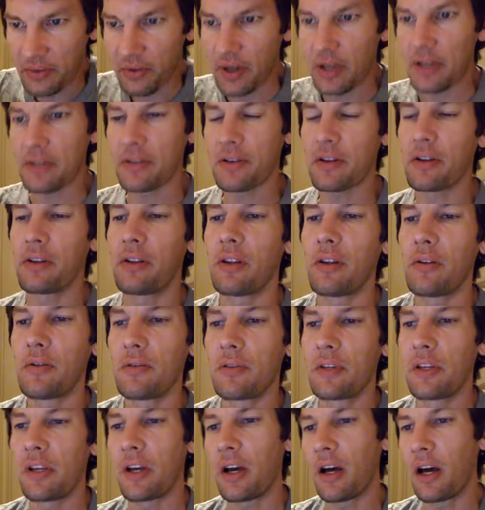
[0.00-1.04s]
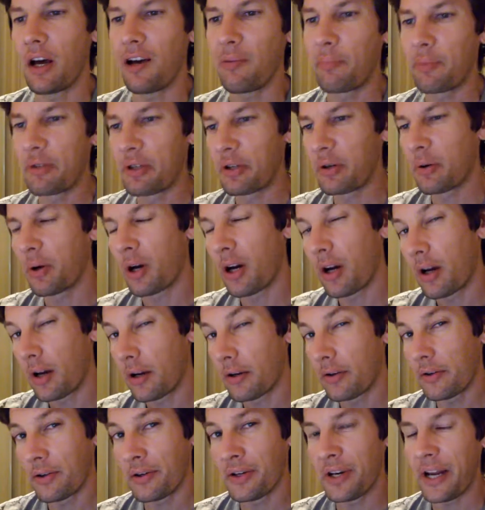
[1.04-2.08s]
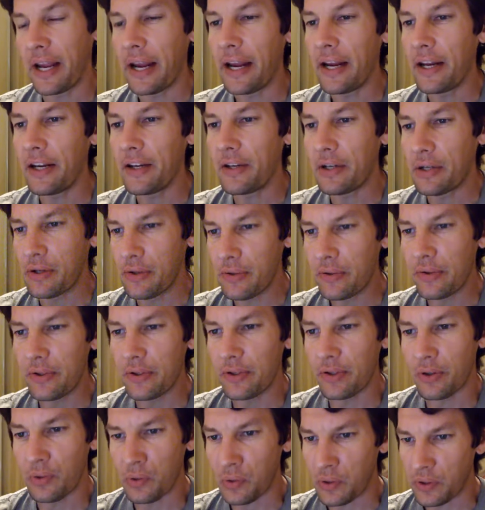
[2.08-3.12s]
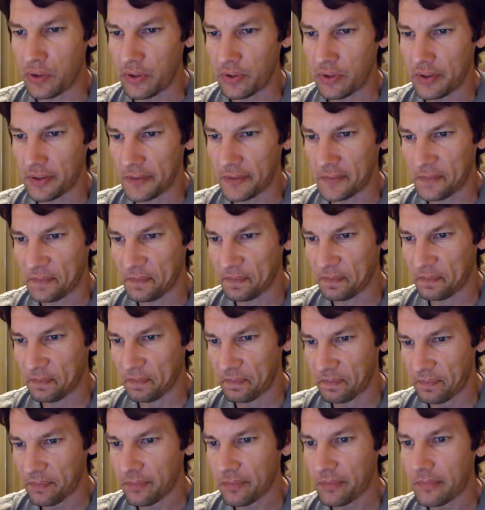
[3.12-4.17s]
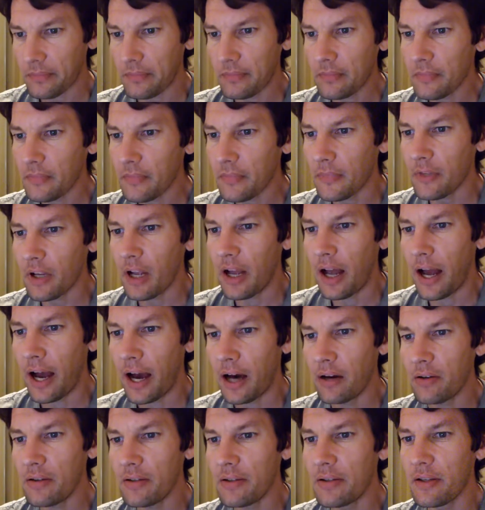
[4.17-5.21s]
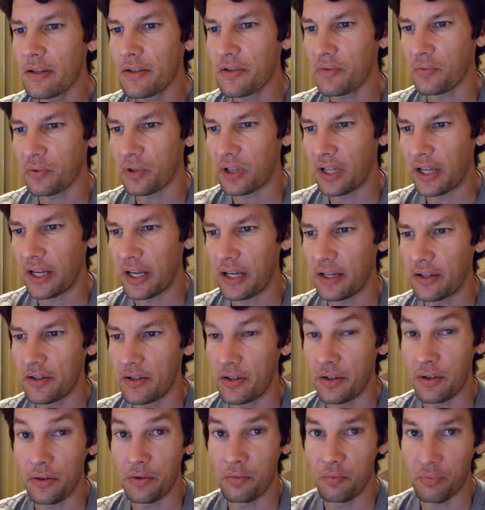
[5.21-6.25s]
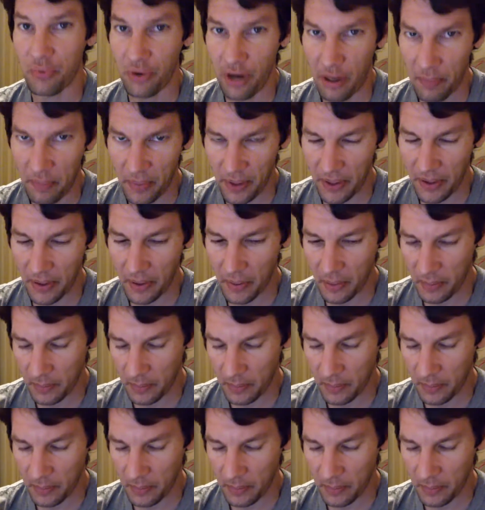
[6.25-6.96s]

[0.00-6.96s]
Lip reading: R Us closing up to 182 stores. How does this relate to prepping?